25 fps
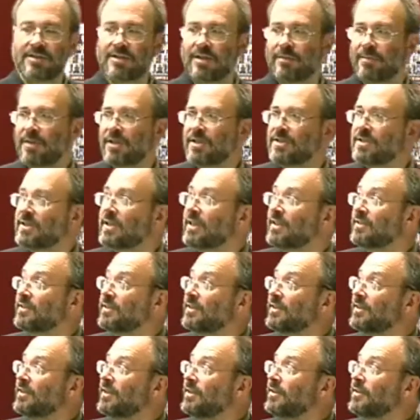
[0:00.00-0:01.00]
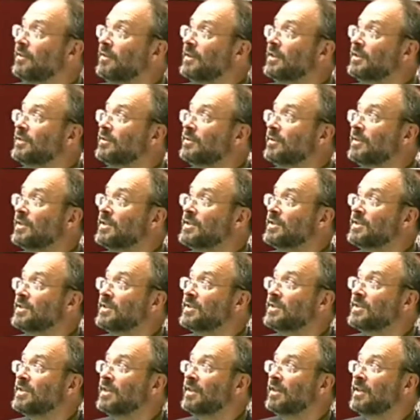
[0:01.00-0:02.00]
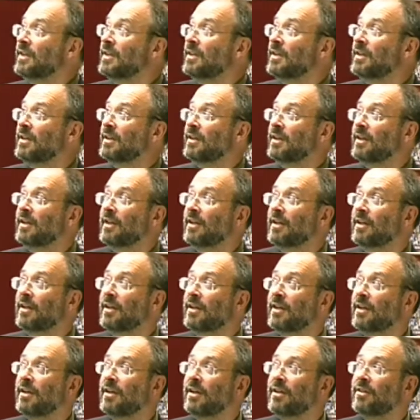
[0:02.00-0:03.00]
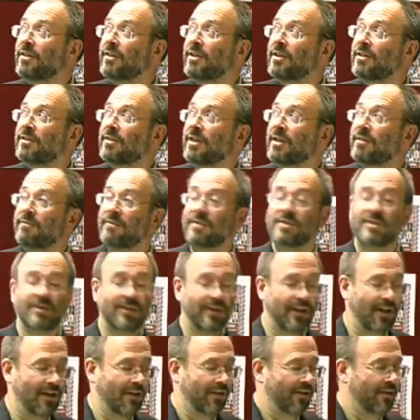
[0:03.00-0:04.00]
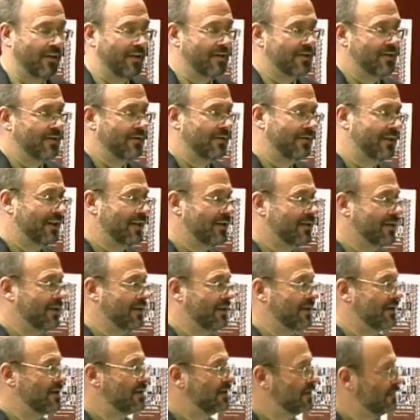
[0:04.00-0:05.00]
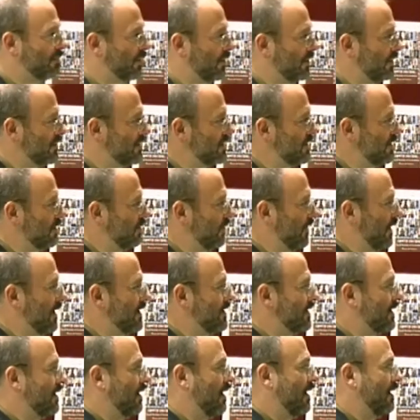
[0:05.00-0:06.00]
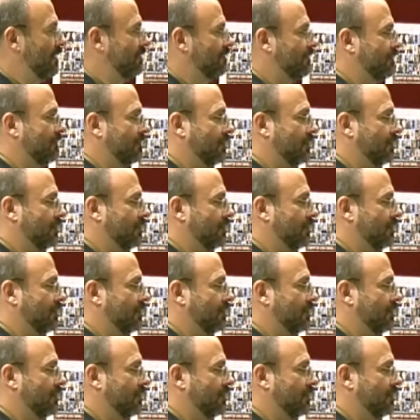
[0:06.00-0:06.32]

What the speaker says: to some extent to other interests. And I think David's death also distanced Bowles and Weisskopf